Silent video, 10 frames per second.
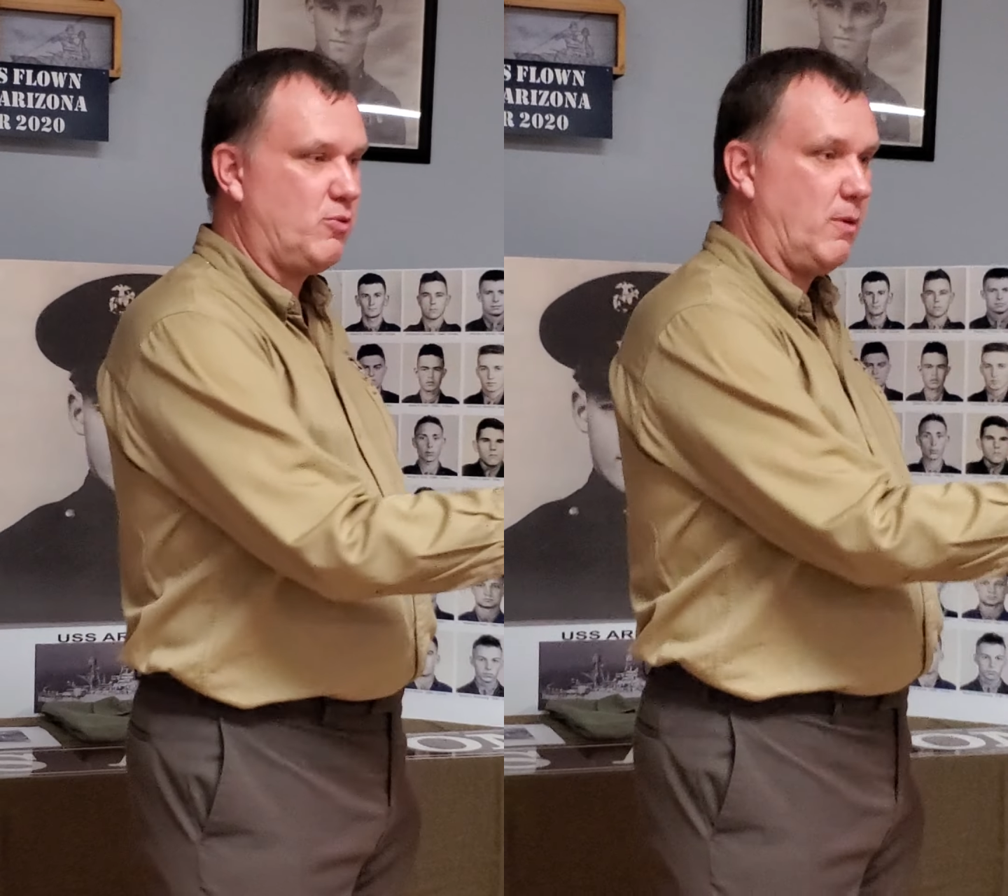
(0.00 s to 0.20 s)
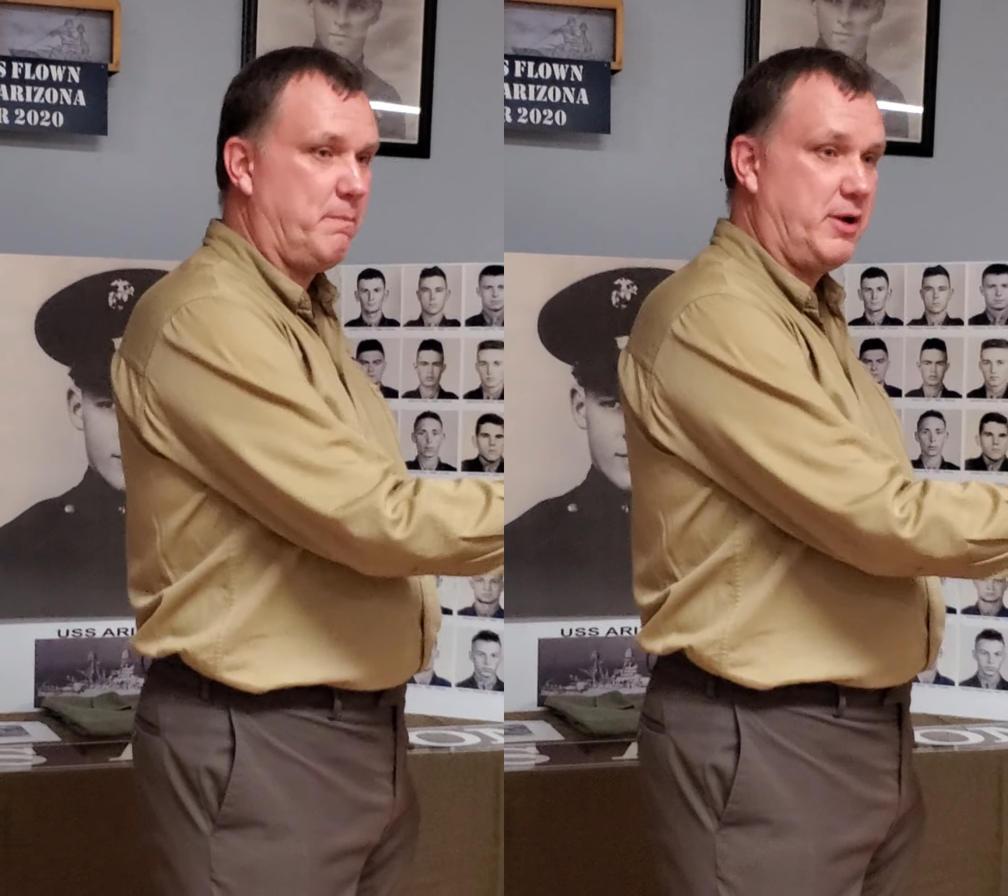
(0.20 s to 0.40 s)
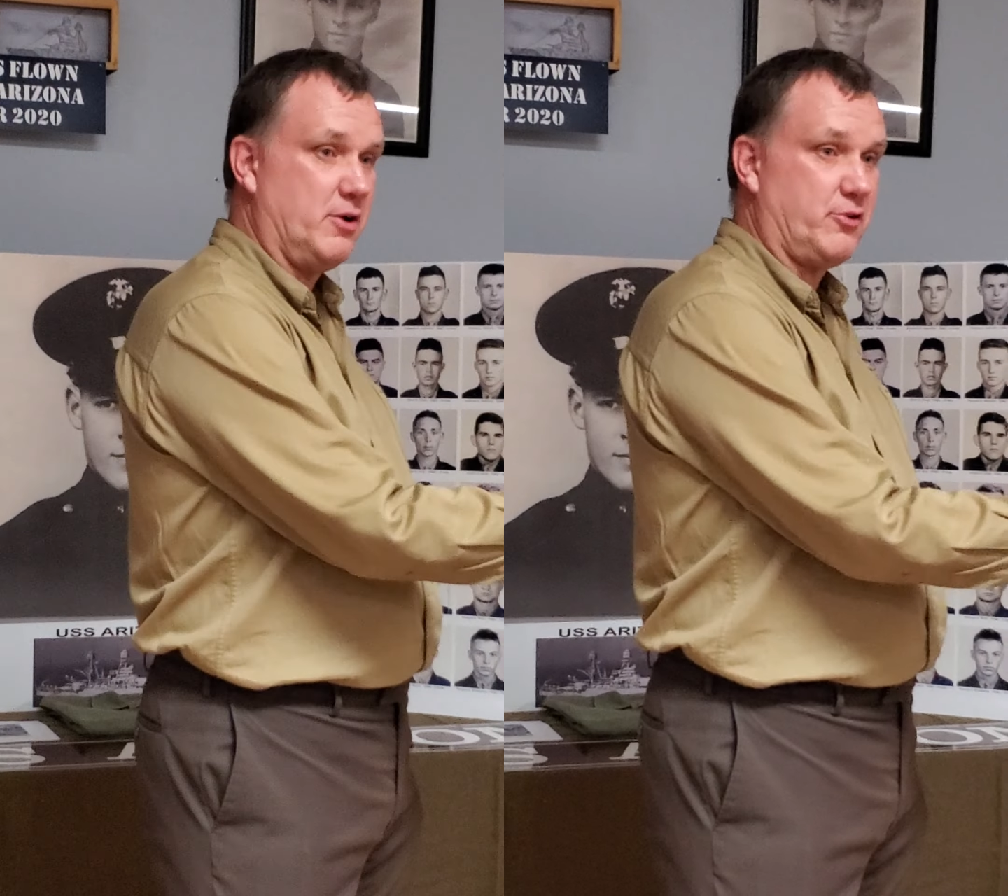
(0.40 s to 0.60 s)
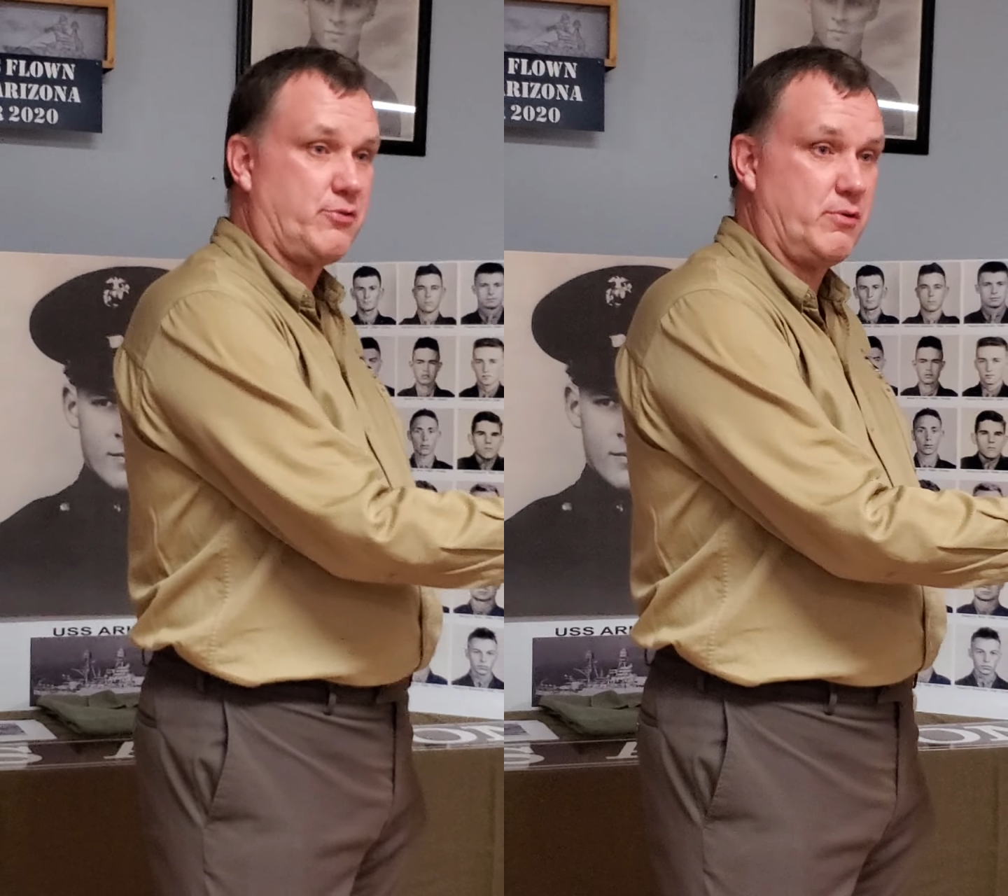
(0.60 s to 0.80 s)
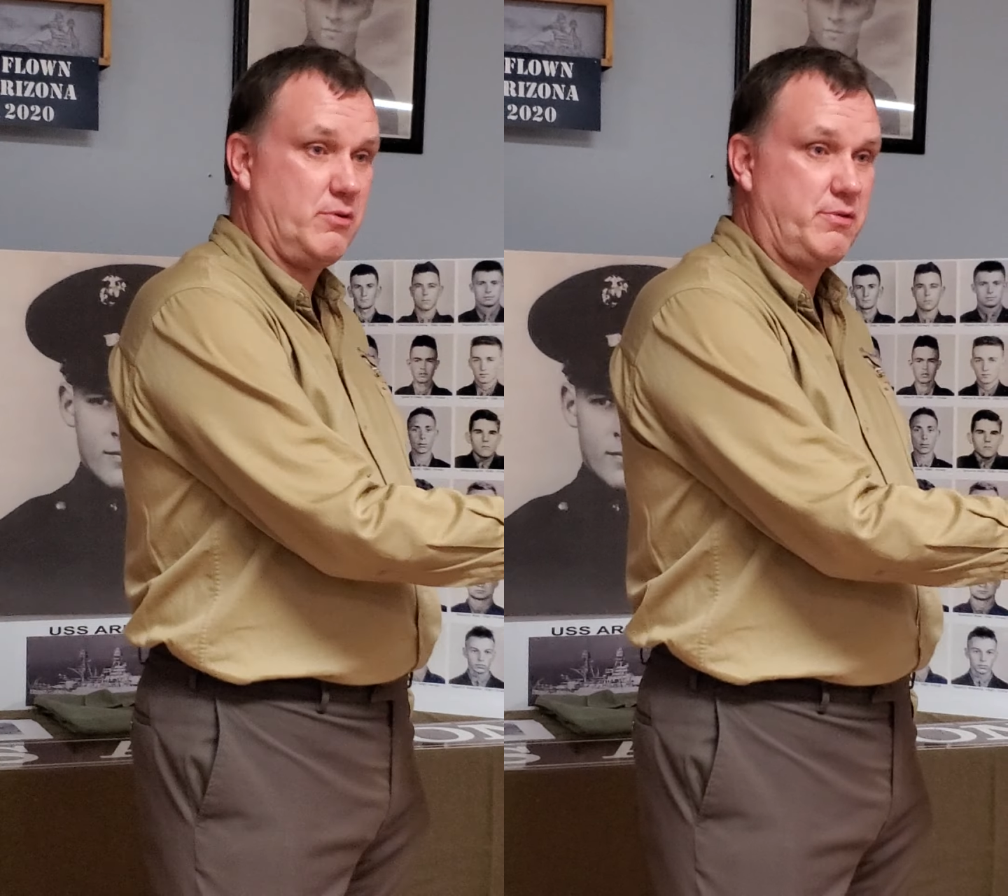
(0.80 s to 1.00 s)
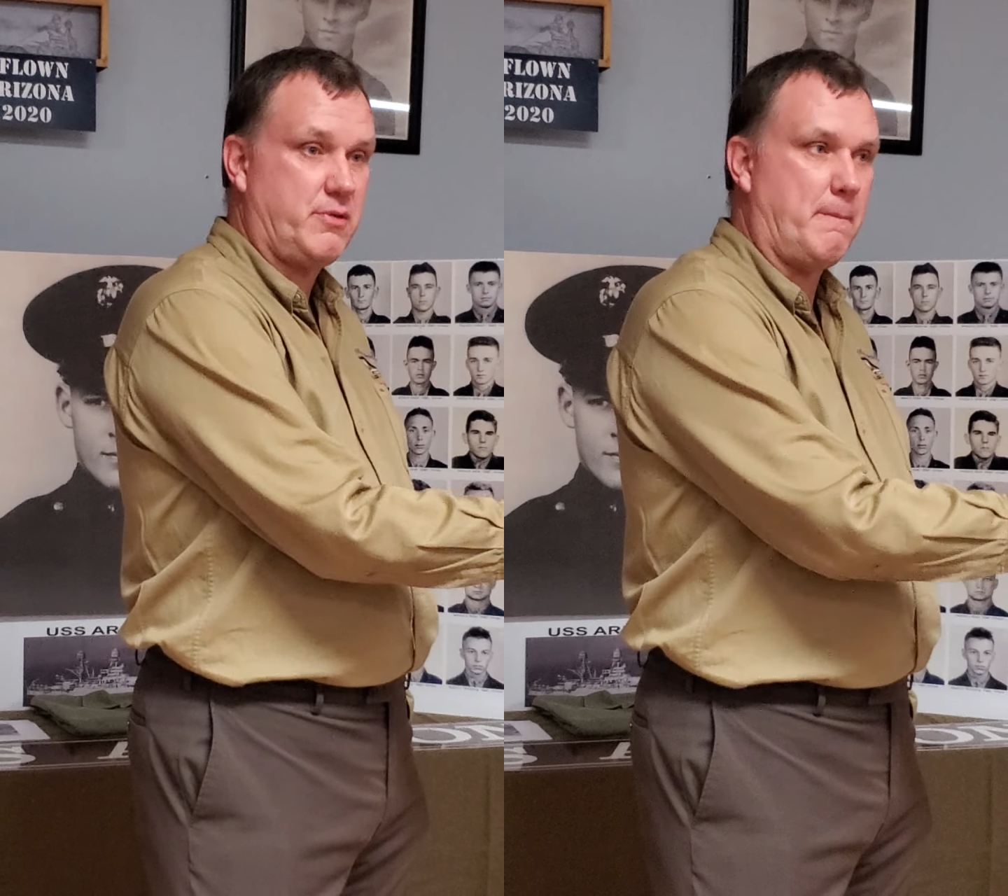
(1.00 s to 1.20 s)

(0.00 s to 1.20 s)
to a pure truth,